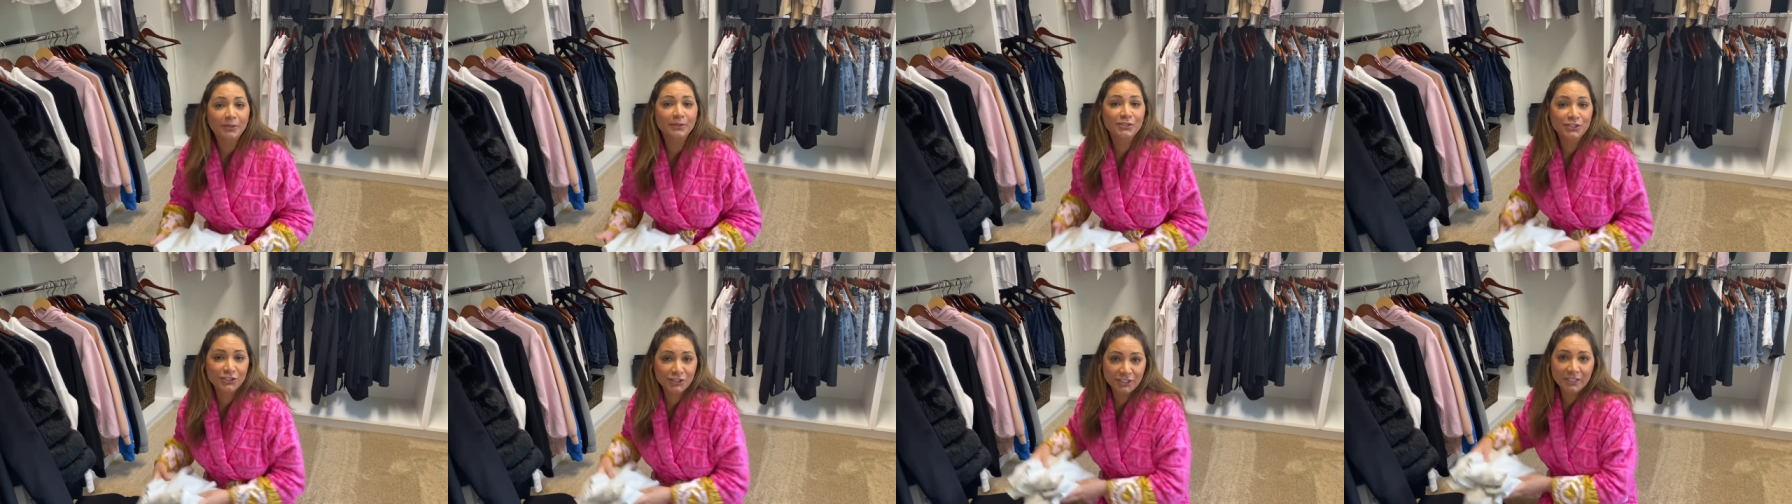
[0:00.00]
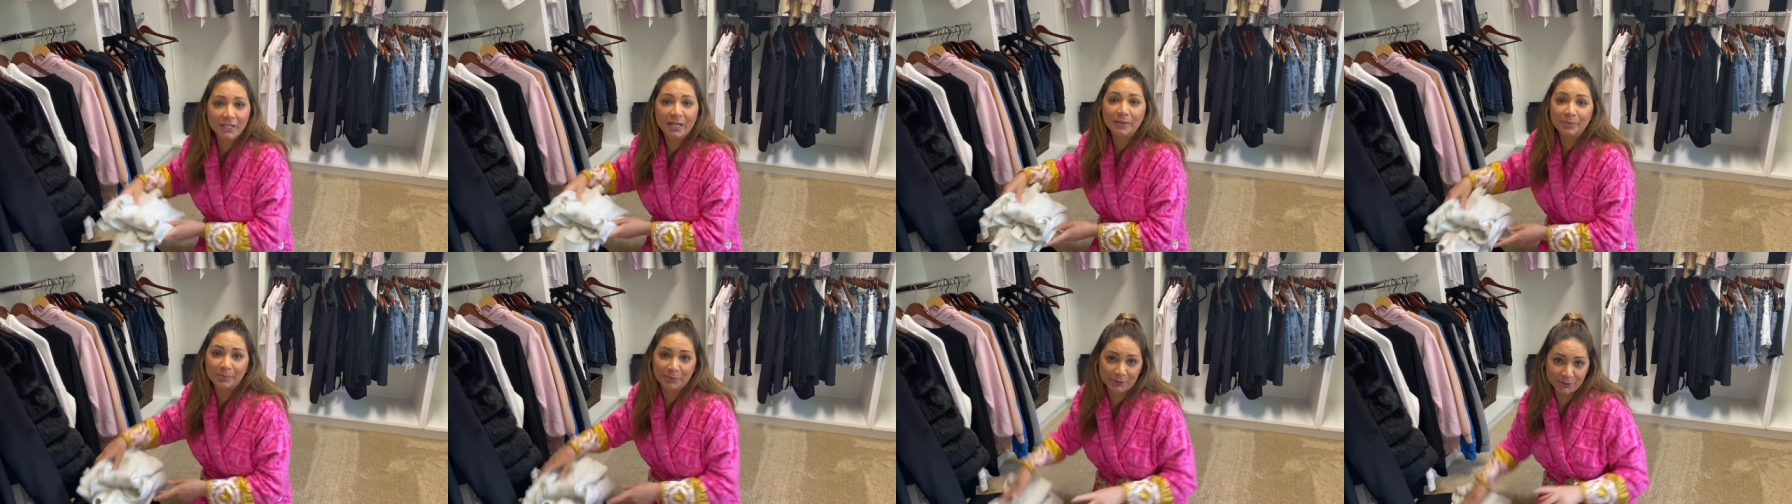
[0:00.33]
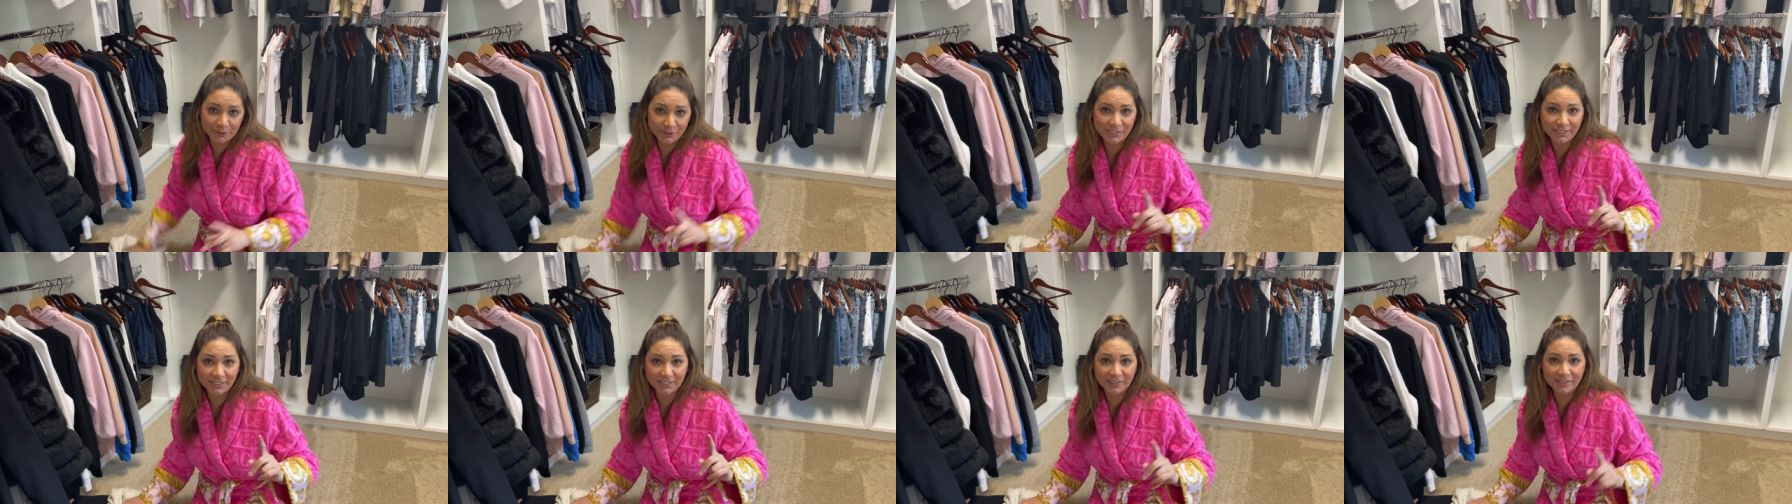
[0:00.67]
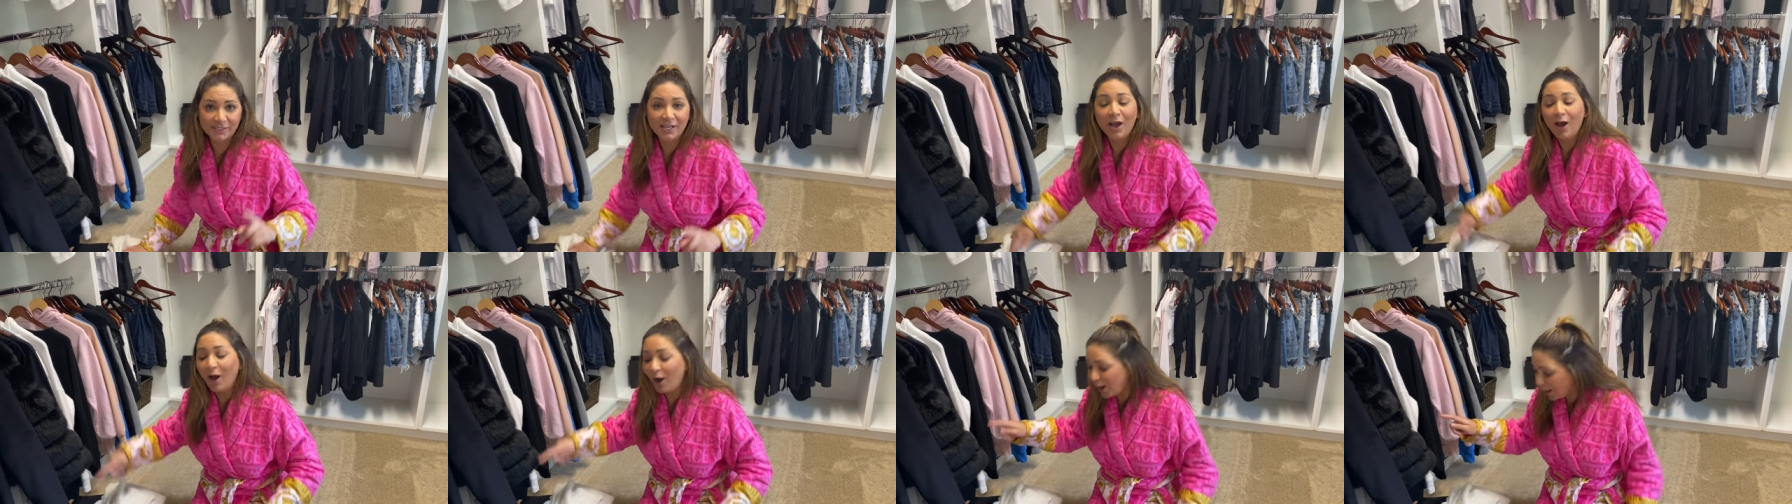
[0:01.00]
Chanel purses,
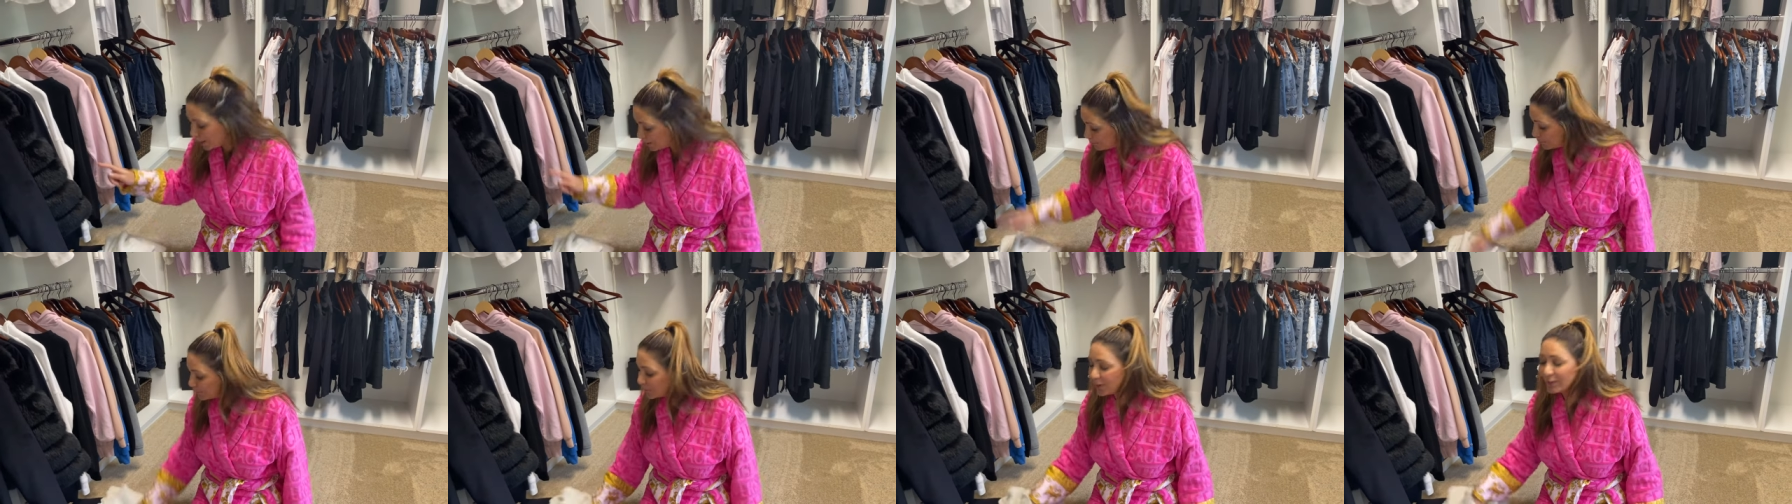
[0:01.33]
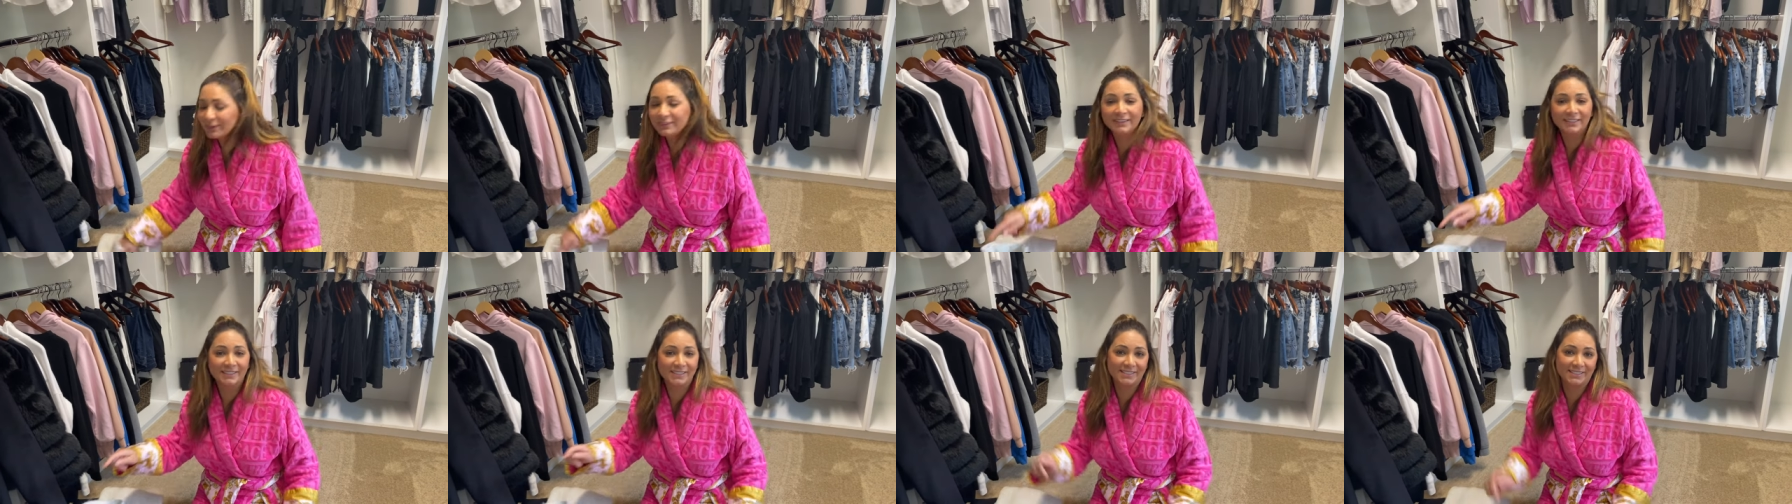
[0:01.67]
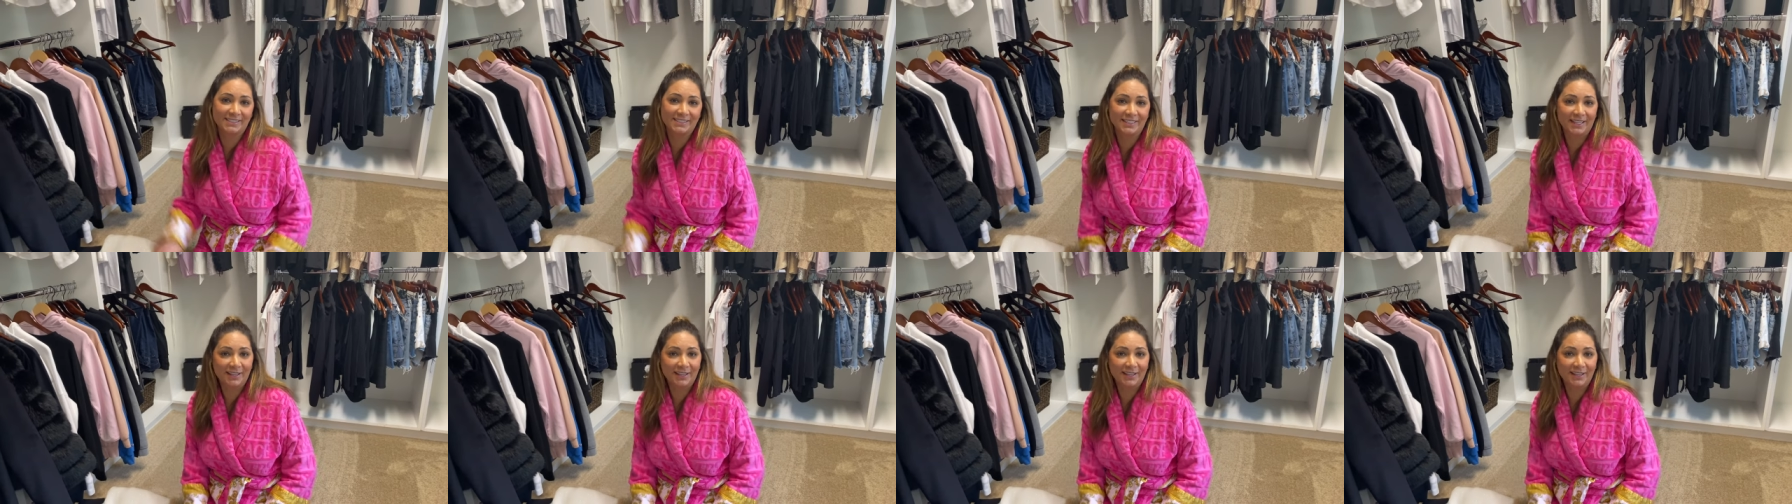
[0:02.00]
I brought this